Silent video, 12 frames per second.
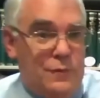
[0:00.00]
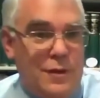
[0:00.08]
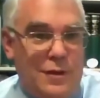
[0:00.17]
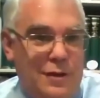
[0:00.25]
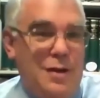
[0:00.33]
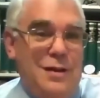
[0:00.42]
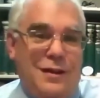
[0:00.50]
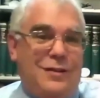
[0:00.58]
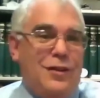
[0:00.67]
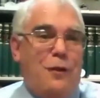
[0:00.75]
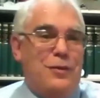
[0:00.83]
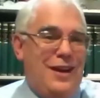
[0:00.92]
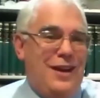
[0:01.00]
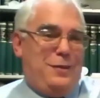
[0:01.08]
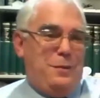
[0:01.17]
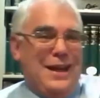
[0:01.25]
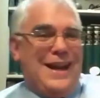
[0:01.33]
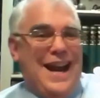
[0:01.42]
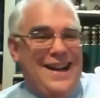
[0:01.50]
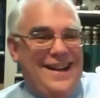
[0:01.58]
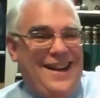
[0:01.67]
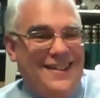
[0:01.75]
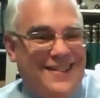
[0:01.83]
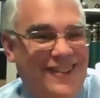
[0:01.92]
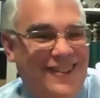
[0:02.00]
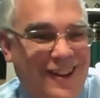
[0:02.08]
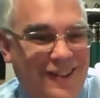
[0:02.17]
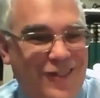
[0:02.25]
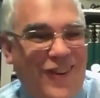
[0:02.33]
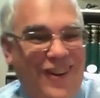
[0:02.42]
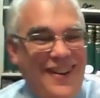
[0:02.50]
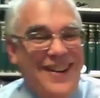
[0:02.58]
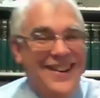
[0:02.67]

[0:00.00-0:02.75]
Right. It's always nice to be the guy that has the last word.